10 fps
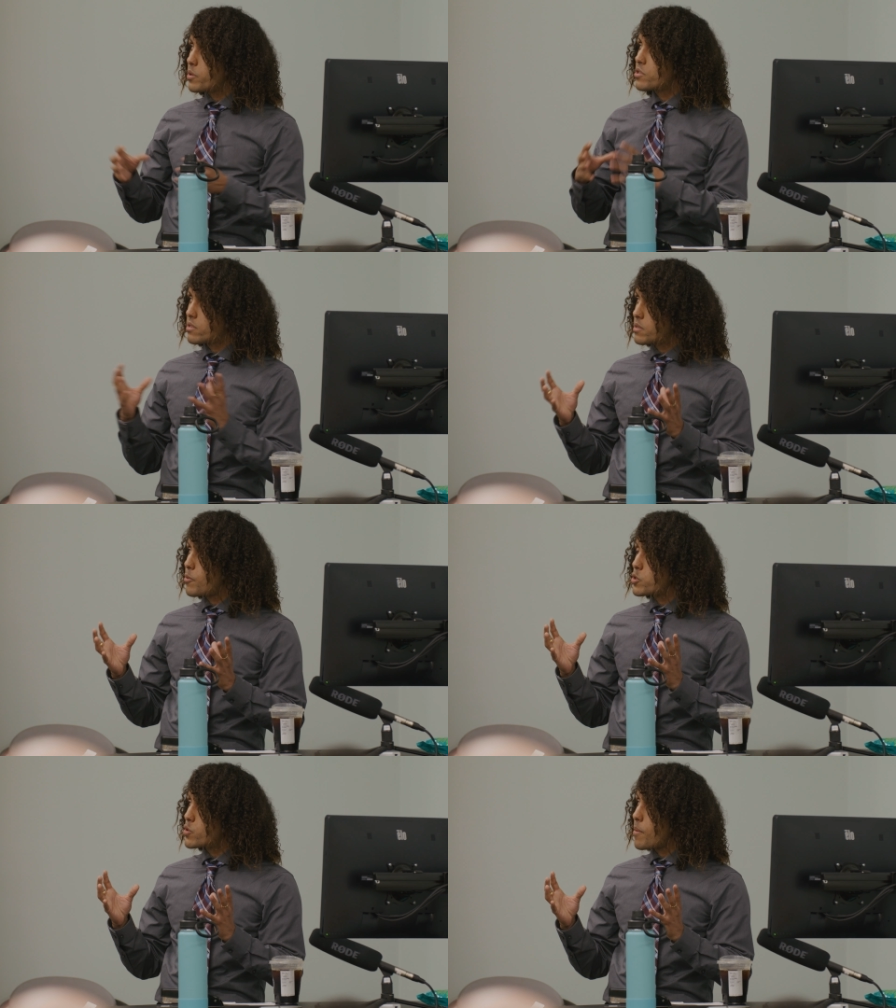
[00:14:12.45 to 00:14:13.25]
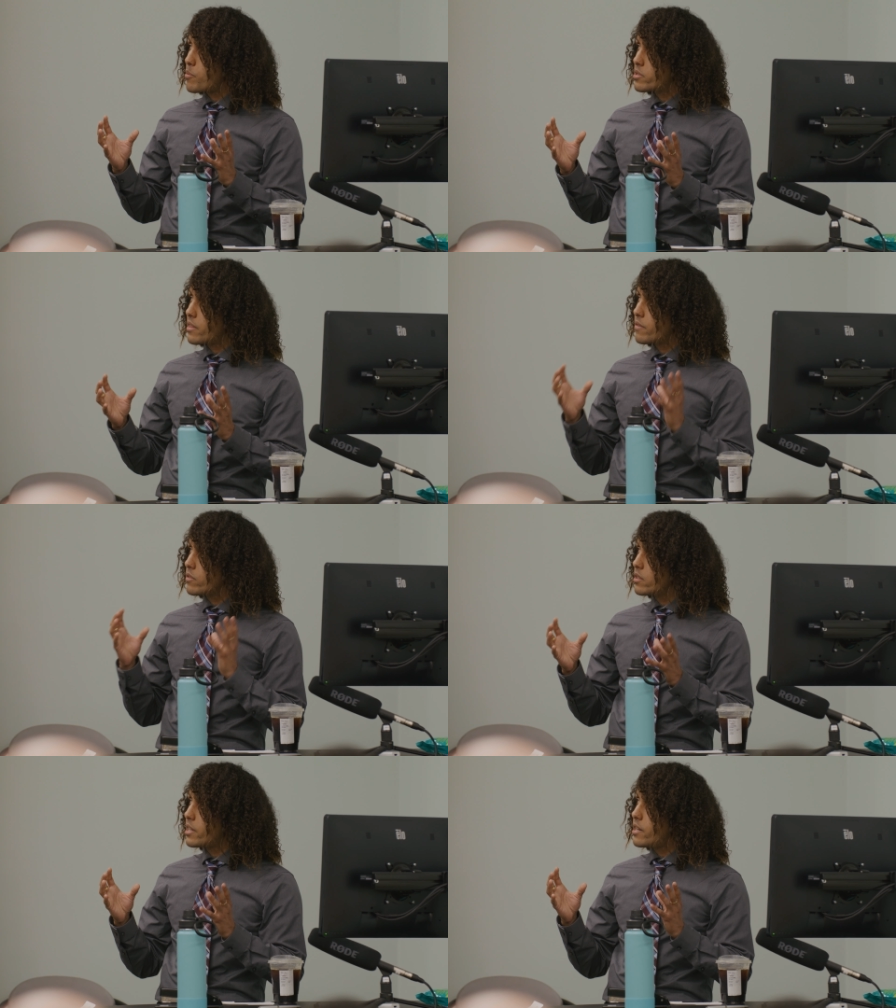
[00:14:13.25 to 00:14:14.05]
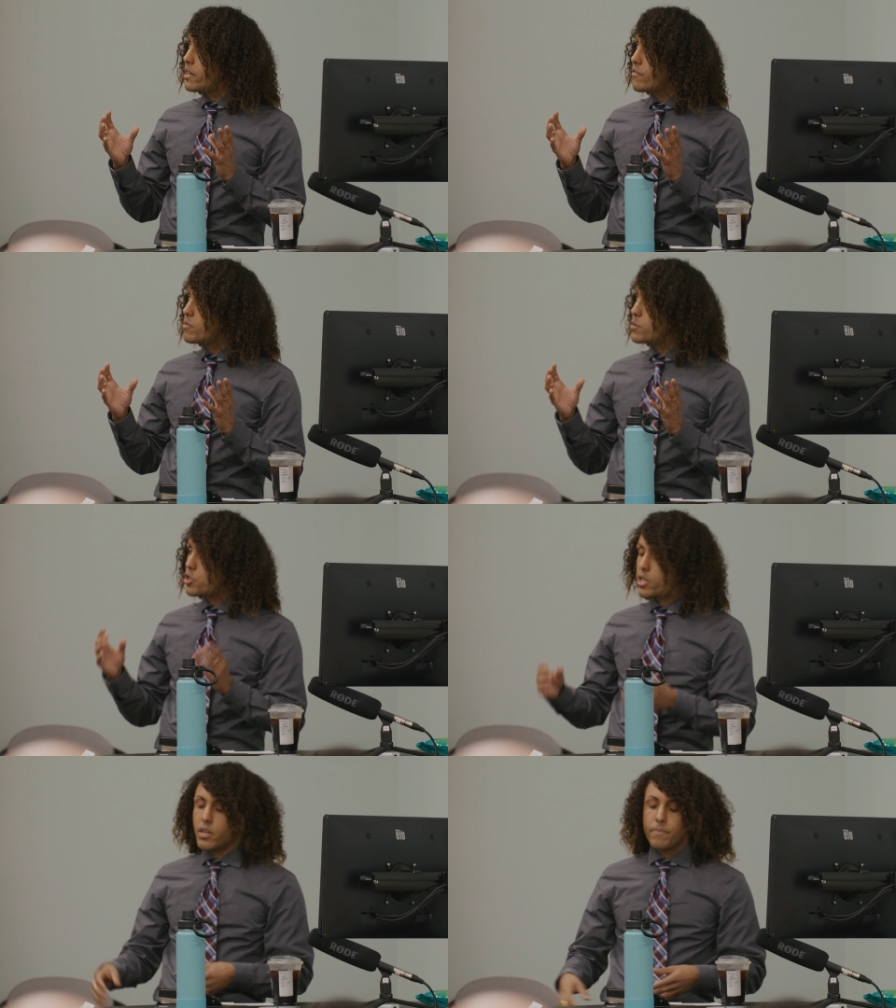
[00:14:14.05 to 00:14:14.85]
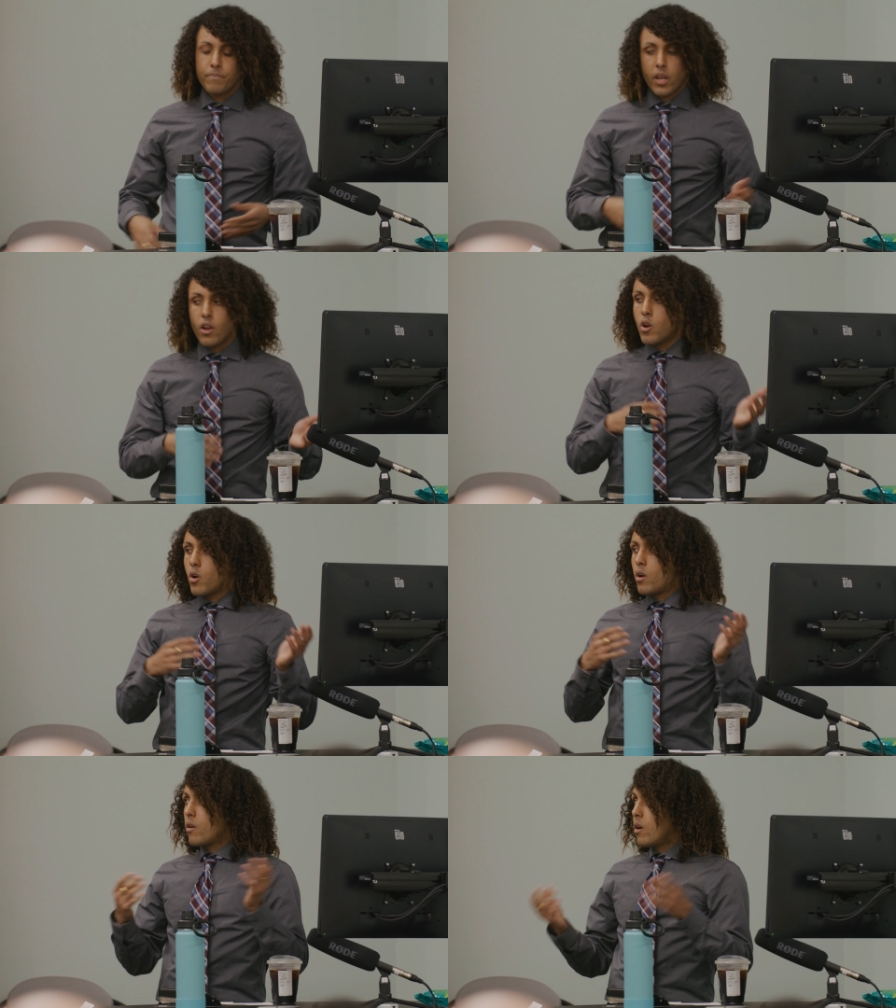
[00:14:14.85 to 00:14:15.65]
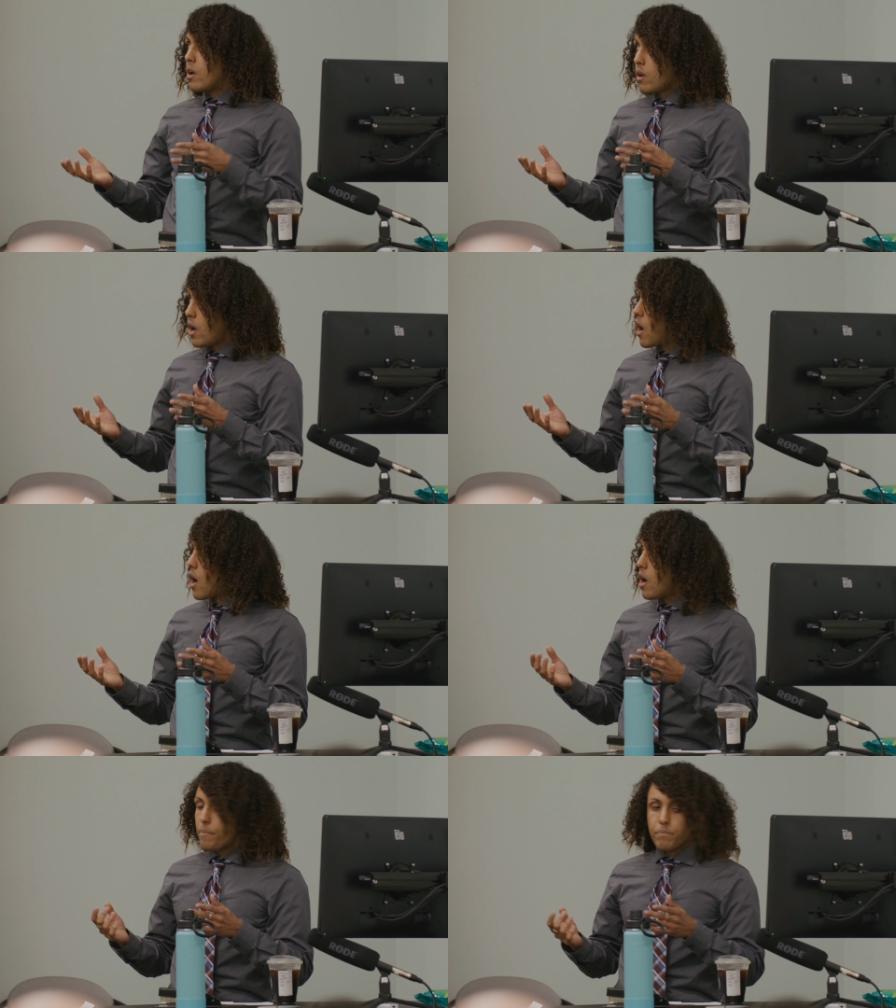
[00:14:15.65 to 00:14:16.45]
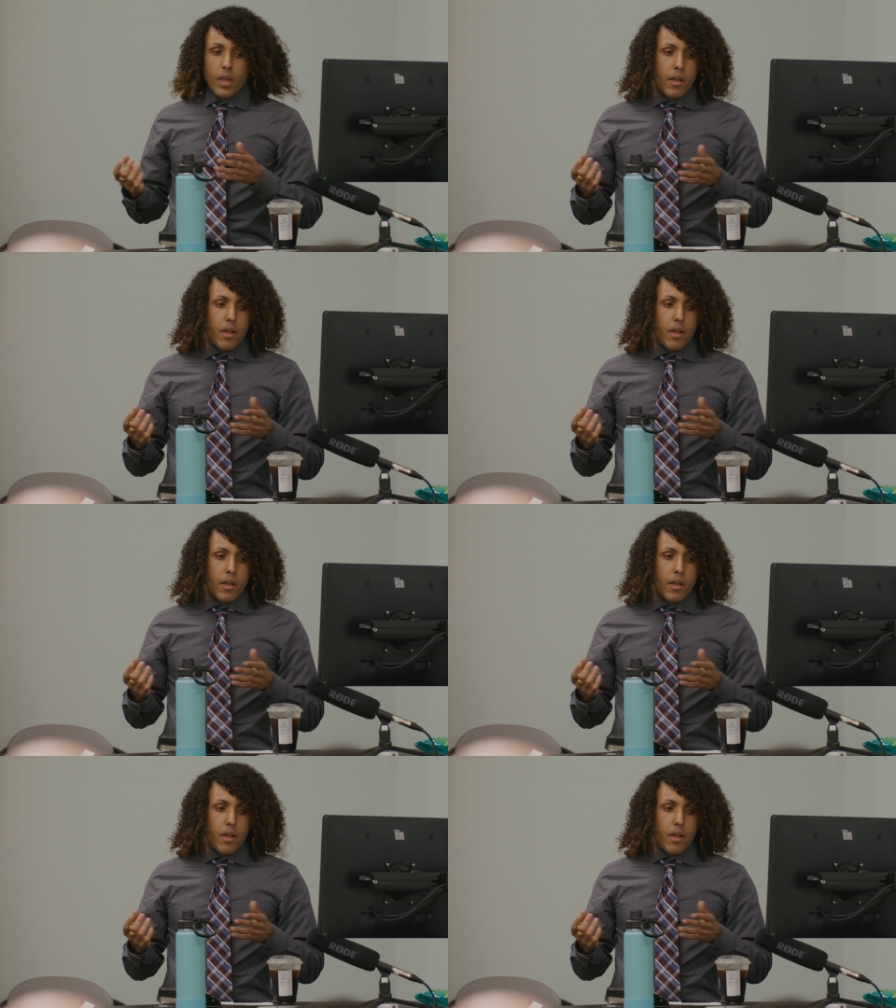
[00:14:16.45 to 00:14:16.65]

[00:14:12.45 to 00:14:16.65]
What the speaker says: which is supposed to represent the validity of the machine. With